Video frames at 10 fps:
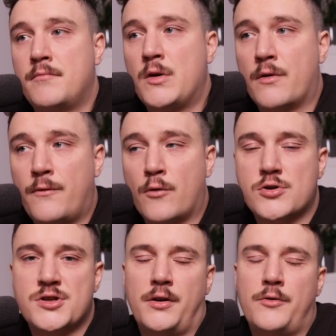you are
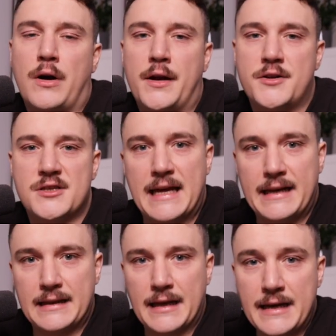forced to
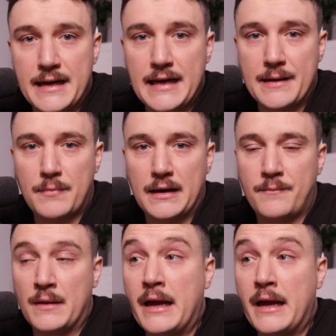understand it deeply,